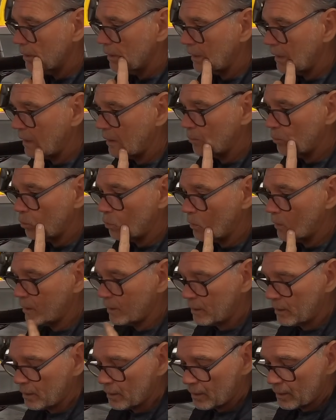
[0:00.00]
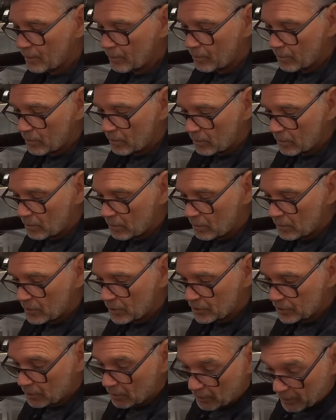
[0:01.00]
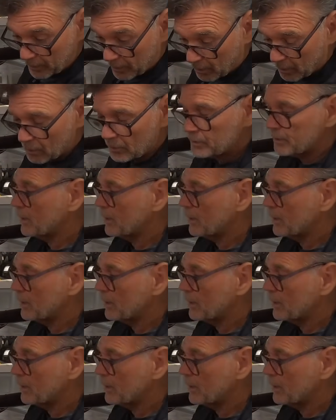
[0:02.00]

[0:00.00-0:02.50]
and when the story goes,